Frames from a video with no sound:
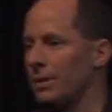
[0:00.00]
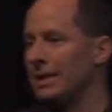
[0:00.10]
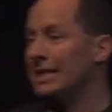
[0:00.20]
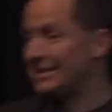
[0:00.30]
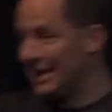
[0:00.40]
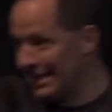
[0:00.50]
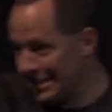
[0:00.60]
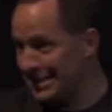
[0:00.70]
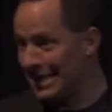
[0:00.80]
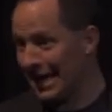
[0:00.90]
Consent is sexy. Consent
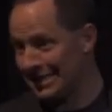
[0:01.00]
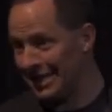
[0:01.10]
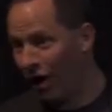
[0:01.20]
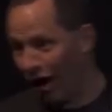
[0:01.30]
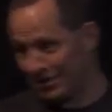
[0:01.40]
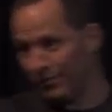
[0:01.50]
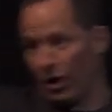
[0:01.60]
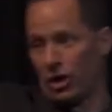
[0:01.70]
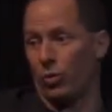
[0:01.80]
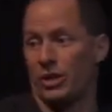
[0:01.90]
is sexy. Awesome.
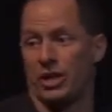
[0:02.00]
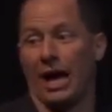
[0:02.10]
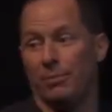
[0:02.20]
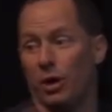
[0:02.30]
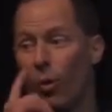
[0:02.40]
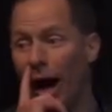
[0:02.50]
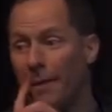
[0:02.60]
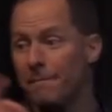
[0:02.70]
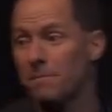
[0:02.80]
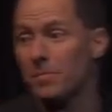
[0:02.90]
Very good. Which item do you want? I
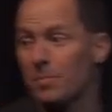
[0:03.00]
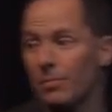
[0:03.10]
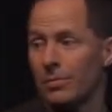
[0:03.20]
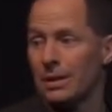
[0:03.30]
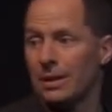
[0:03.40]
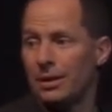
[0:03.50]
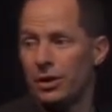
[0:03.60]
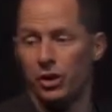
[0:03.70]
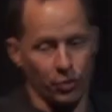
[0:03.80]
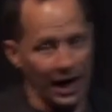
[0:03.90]
want a t-shirt.
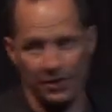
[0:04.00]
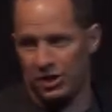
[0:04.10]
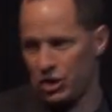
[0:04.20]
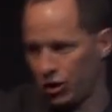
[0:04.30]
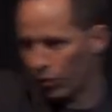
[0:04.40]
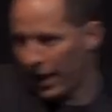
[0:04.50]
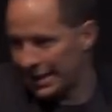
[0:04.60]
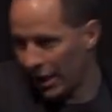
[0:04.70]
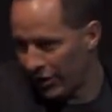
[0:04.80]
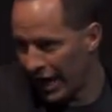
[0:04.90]
You got a t-shirt right
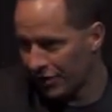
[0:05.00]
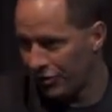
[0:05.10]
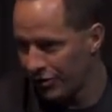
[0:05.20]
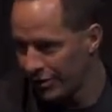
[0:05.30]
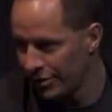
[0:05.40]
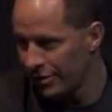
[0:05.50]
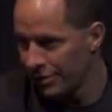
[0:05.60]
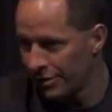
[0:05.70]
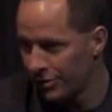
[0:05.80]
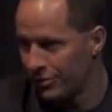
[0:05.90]
there. Yes. I'm
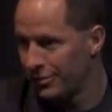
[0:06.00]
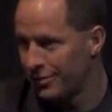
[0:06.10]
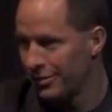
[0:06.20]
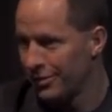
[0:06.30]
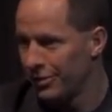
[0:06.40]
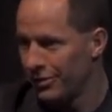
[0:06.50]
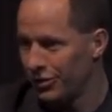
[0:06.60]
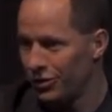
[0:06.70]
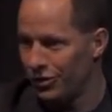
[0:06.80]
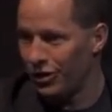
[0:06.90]
going to ask before I kiss.
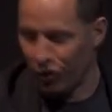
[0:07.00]
You're